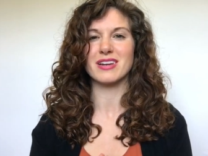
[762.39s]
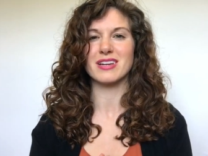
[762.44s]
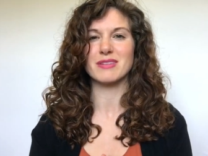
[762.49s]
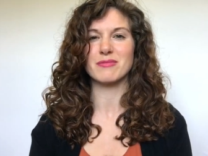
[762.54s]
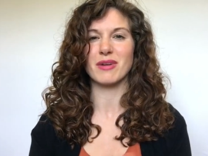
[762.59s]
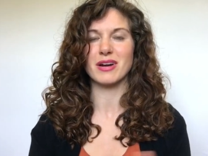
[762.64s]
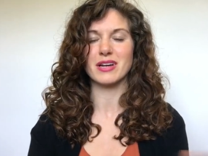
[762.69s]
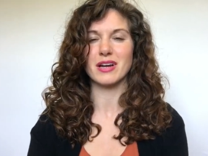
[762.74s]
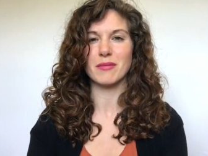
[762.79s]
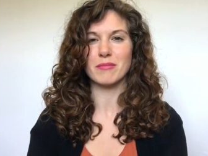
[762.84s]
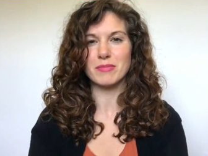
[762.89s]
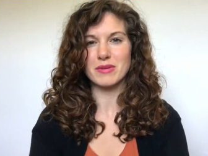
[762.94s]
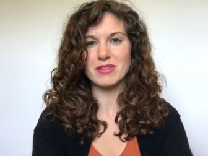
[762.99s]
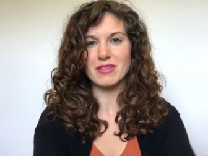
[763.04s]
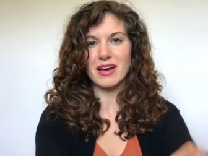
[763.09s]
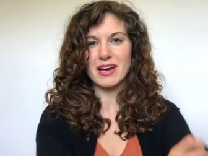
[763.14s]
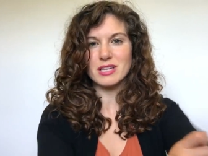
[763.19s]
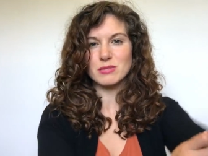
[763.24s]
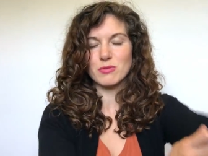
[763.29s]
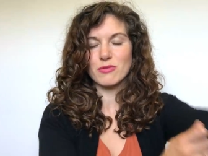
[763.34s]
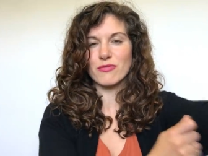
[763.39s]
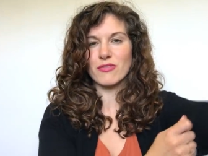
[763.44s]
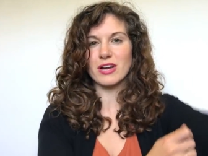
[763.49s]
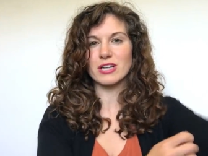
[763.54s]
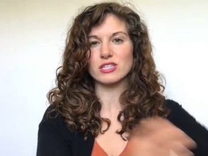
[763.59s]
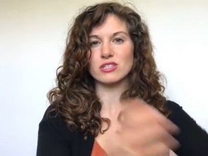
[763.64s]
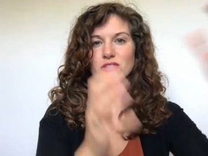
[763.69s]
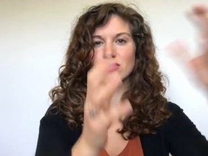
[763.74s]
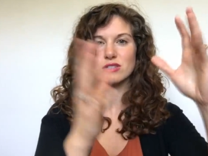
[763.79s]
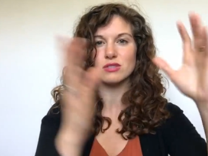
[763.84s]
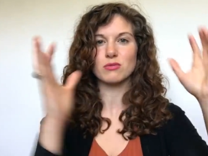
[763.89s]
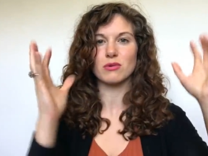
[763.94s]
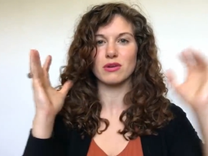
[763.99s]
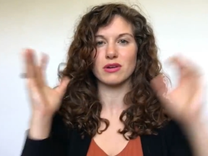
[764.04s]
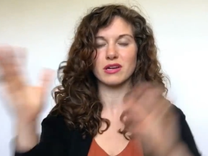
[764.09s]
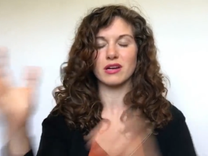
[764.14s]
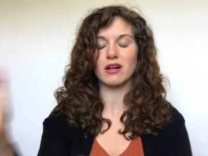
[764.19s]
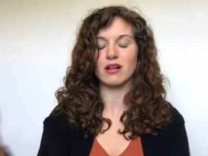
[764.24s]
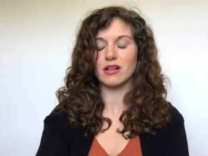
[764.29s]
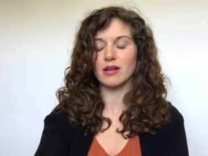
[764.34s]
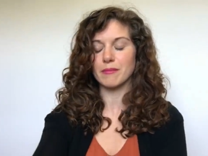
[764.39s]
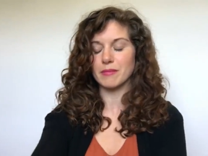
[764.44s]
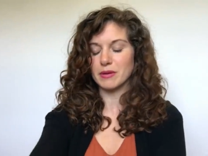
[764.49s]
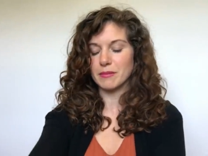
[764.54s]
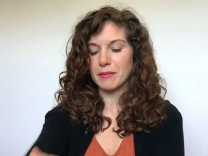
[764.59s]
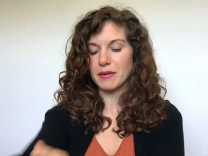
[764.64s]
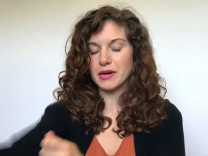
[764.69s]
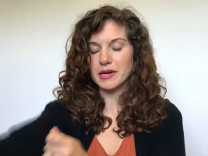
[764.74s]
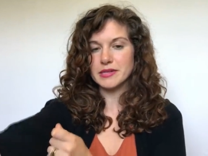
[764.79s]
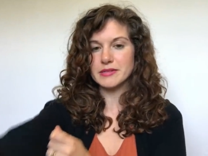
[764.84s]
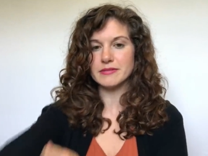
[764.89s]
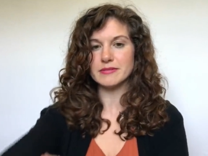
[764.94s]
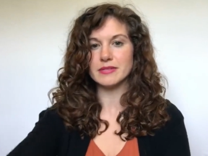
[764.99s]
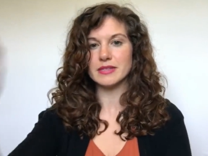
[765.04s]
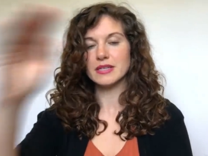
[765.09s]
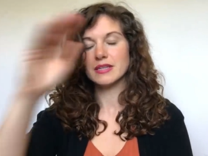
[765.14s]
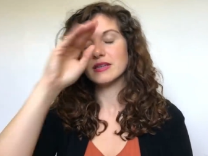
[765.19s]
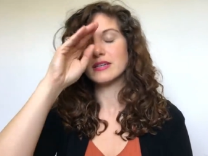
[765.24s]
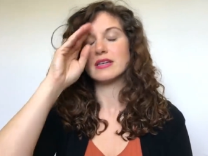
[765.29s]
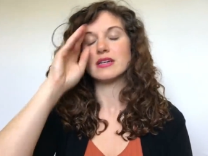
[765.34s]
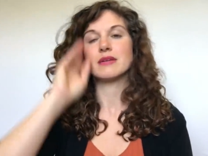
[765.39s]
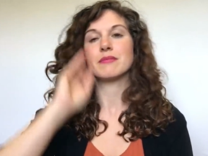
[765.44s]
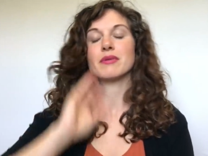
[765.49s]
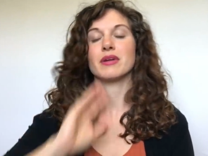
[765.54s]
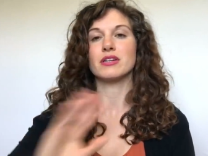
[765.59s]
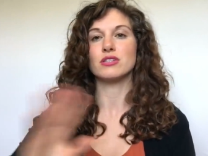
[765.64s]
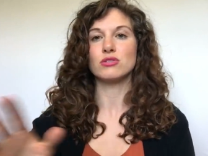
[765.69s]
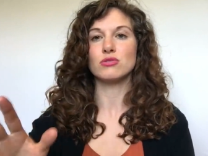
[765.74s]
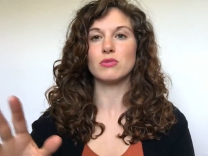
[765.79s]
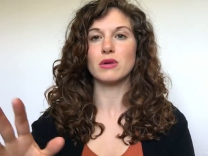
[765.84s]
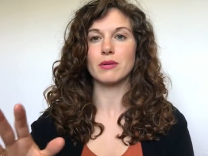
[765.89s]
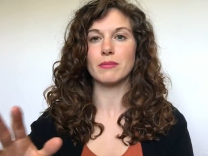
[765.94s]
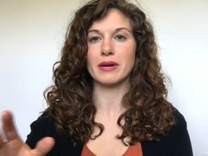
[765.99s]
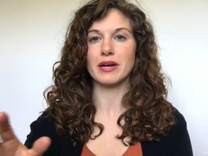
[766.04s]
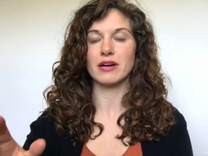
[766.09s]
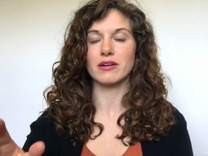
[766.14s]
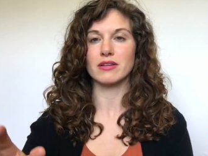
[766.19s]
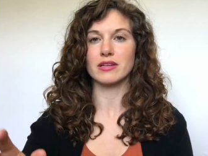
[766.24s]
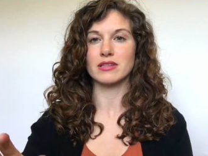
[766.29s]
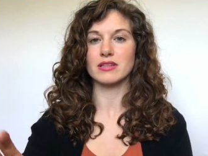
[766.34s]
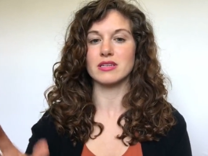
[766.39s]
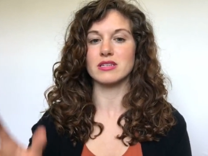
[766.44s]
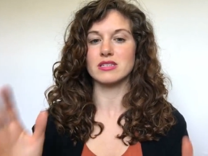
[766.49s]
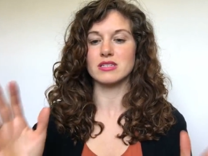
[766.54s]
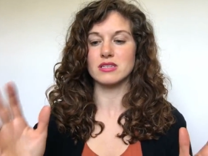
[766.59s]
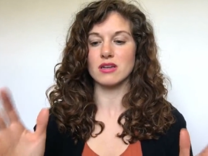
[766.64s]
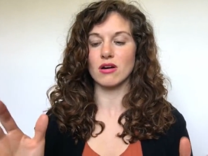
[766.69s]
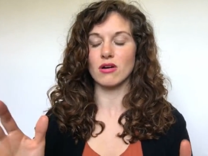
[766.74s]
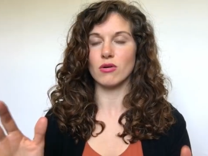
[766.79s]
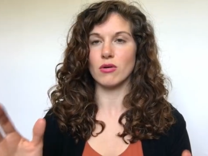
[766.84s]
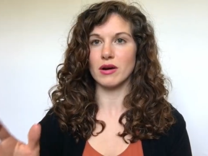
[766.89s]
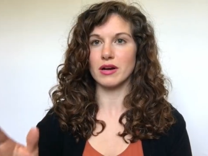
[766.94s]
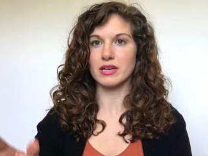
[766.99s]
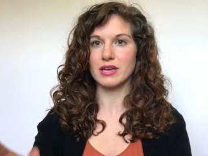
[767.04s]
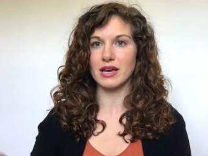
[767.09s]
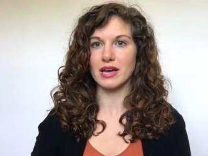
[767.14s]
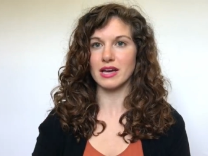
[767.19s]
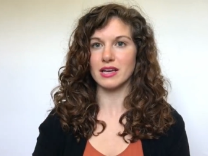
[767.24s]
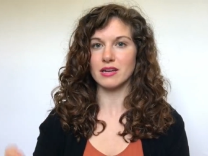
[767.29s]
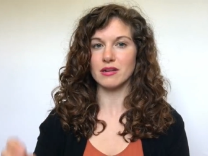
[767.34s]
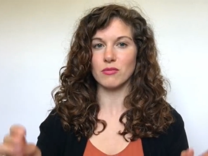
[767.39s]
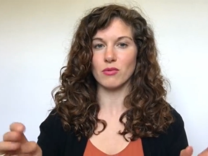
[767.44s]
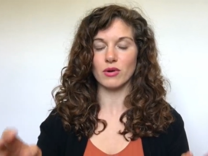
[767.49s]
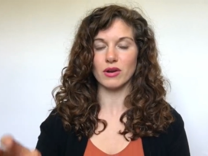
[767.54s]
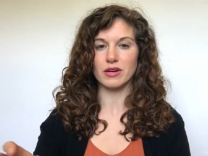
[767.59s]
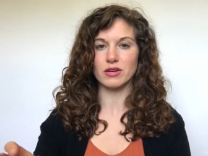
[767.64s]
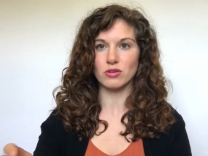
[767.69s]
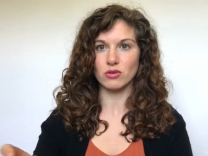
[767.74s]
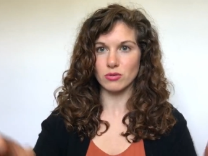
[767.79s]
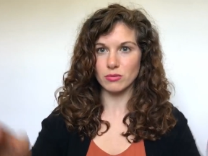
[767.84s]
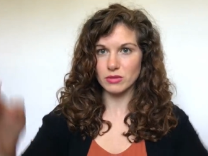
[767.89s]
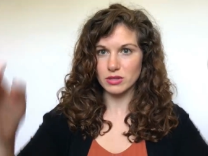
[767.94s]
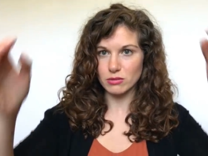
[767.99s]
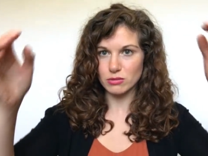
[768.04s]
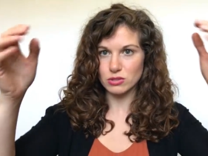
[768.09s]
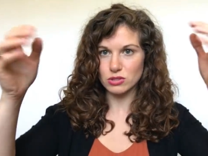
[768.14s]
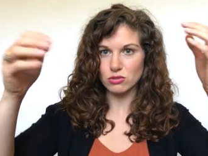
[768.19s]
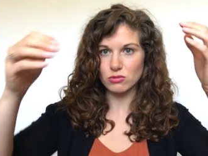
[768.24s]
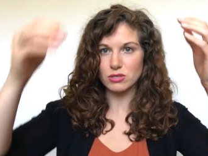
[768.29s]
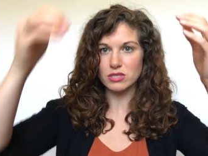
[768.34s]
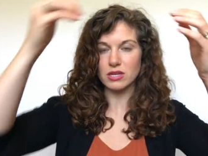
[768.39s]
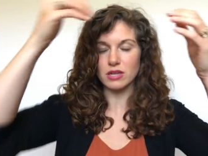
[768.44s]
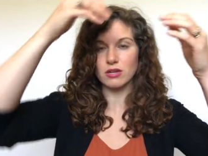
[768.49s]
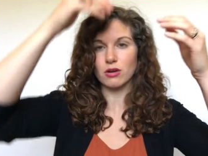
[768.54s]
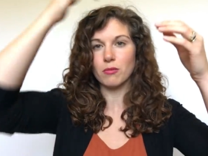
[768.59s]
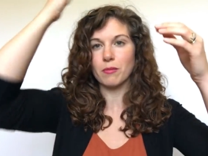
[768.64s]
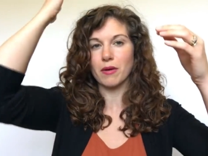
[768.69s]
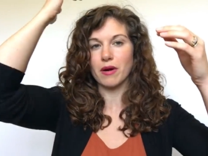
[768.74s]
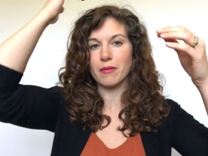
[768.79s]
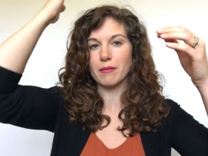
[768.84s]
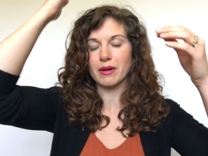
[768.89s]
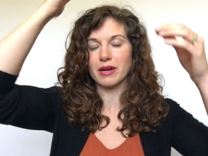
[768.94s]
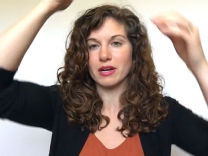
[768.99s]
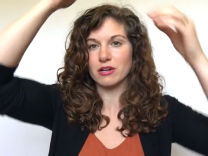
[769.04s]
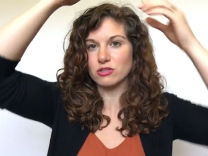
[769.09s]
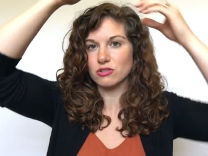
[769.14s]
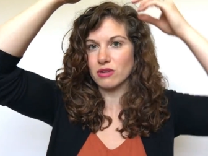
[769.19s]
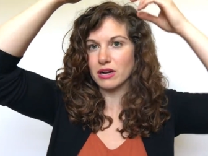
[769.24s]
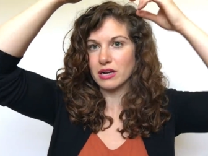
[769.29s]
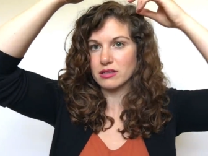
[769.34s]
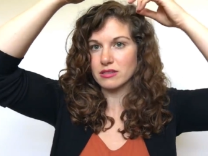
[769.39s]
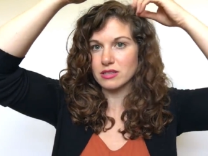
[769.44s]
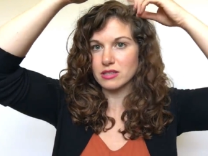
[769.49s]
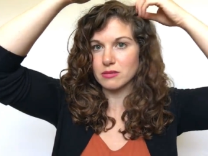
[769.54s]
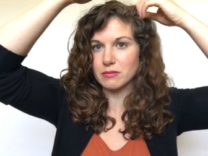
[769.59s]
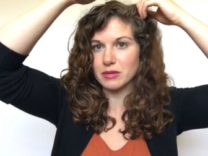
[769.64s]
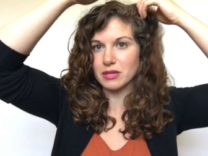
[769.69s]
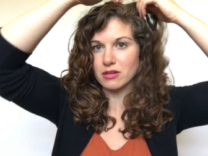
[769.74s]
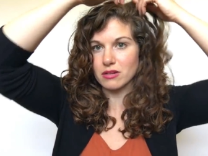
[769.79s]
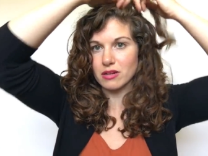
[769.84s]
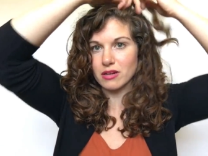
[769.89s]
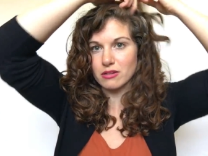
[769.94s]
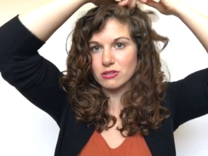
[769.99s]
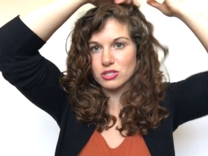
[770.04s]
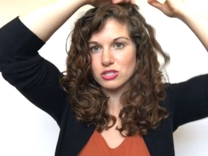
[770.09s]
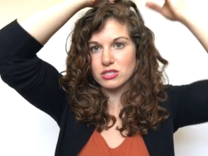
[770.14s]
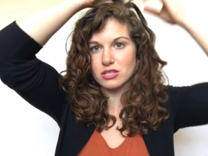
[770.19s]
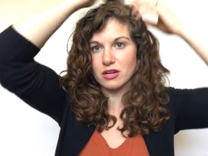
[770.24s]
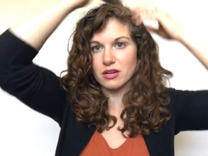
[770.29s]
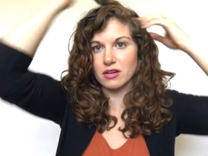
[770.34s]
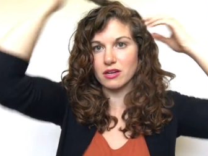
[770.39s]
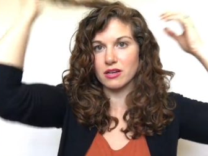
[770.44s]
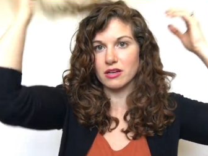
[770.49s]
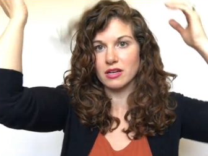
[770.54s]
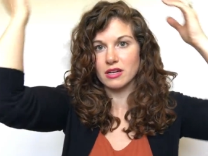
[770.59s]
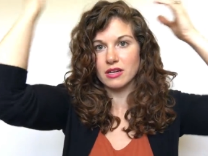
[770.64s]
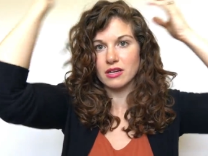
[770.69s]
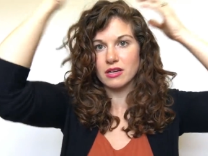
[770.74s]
It might not be as professional as wearing it all up in a bun, but I do wear my hair like this. So again, what I normally will do is I don't part my hair directly in the middle. I'll just kind of